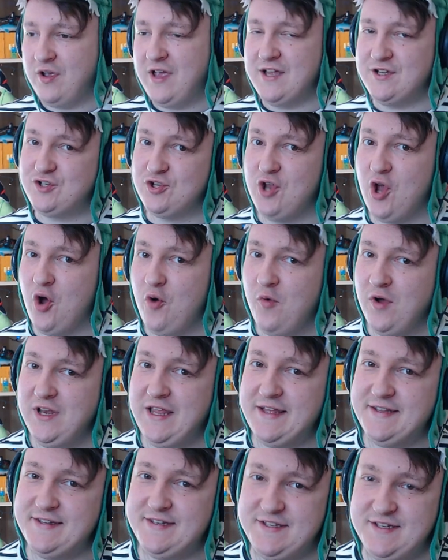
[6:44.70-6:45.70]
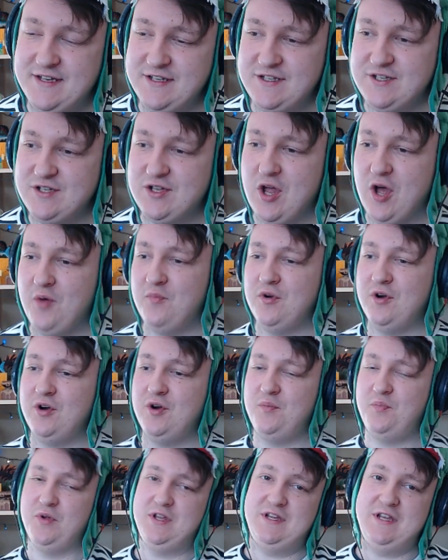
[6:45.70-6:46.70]
Okay, so no one guessed this
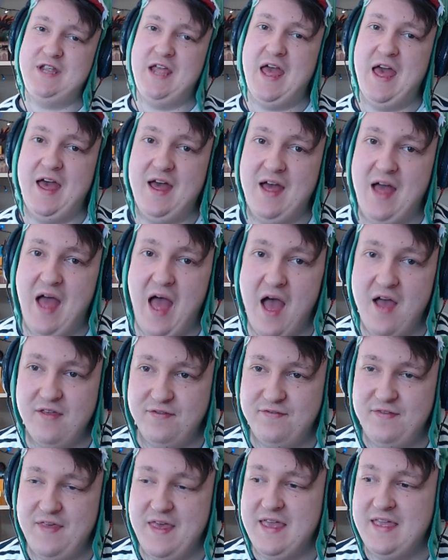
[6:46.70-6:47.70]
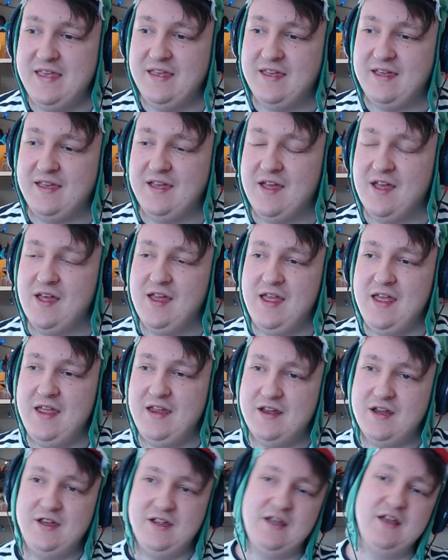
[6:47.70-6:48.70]
number, but yeah, I think
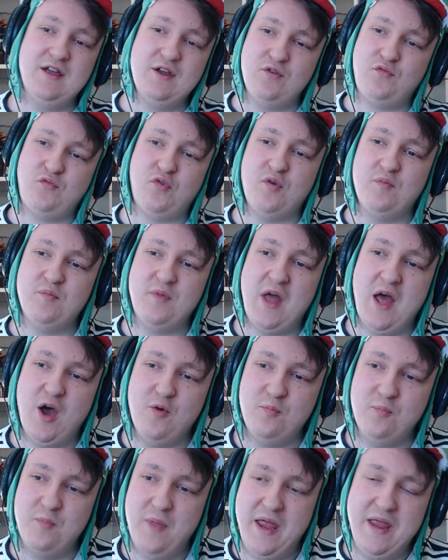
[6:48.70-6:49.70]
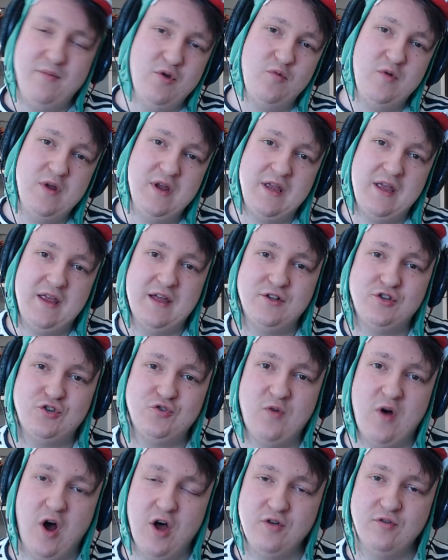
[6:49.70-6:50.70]
in a year from now, maybe we can get
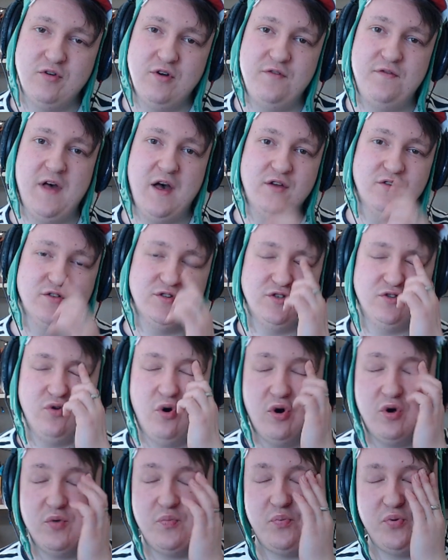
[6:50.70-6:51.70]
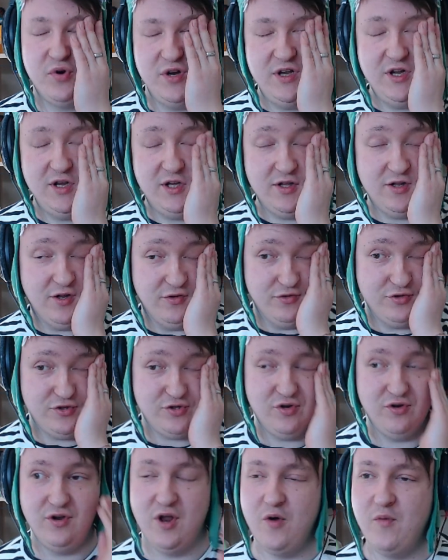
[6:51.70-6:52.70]
to 100,000 or pretty close.
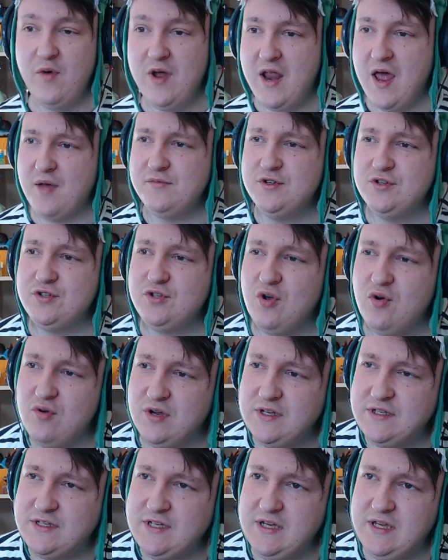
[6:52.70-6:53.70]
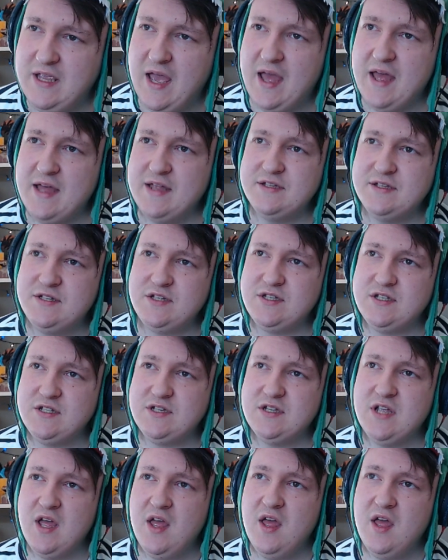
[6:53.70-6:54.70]
So you know what? I'm just going to
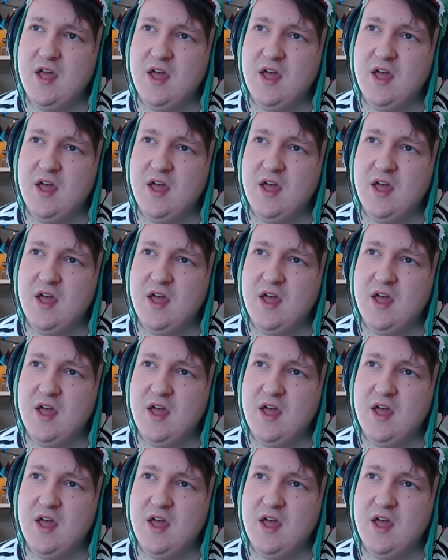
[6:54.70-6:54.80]
guess.